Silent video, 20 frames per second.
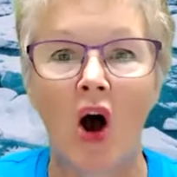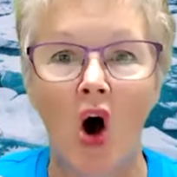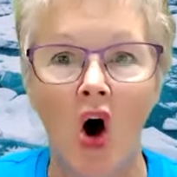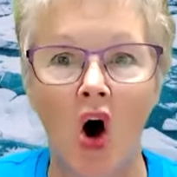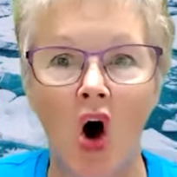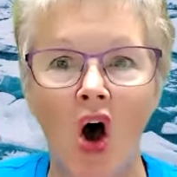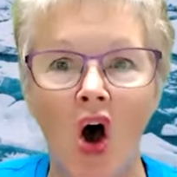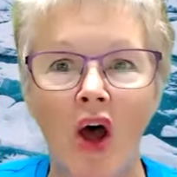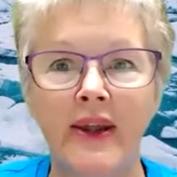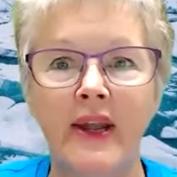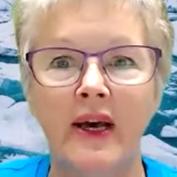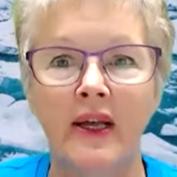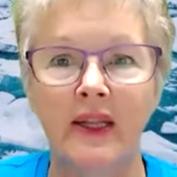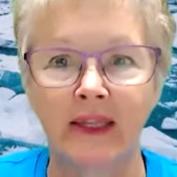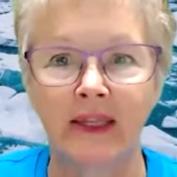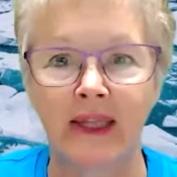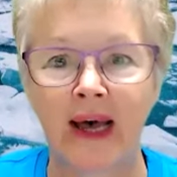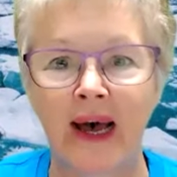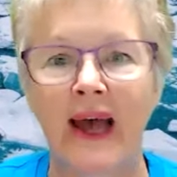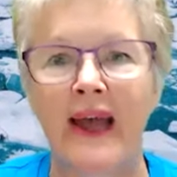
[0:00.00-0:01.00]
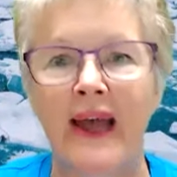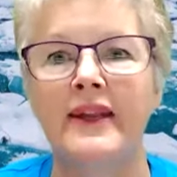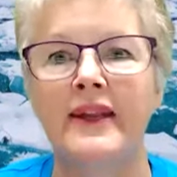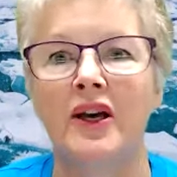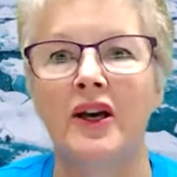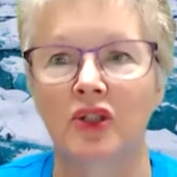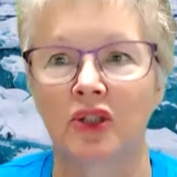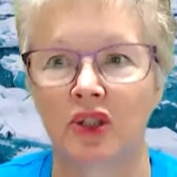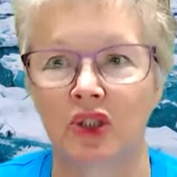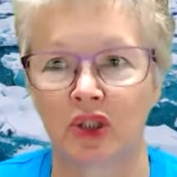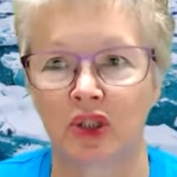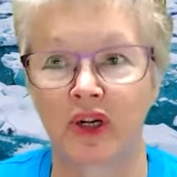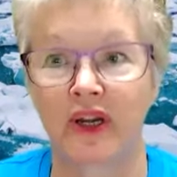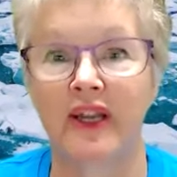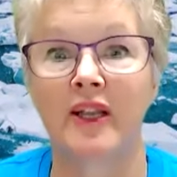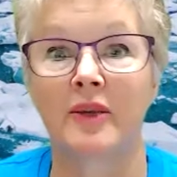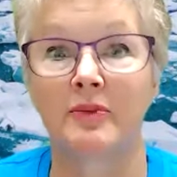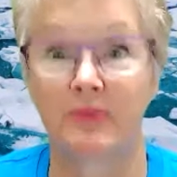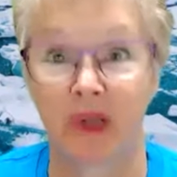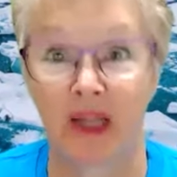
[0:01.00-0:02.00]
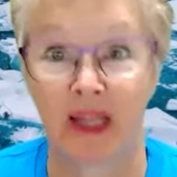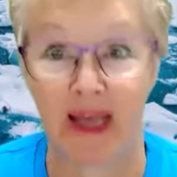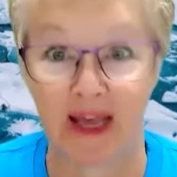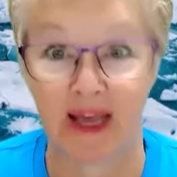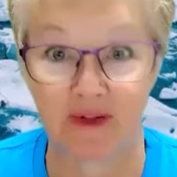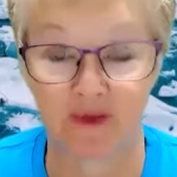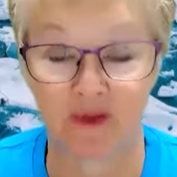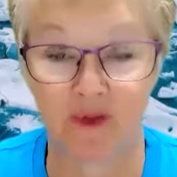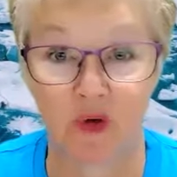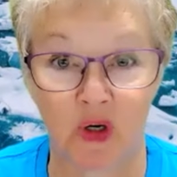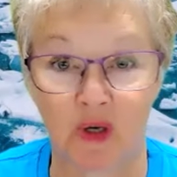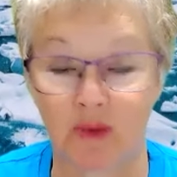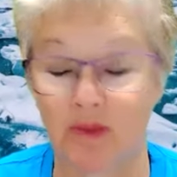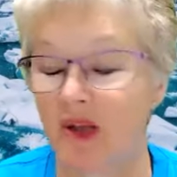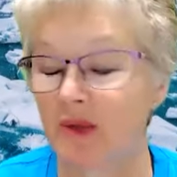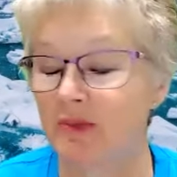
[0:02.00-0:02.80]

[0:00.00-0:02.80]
online learning platform.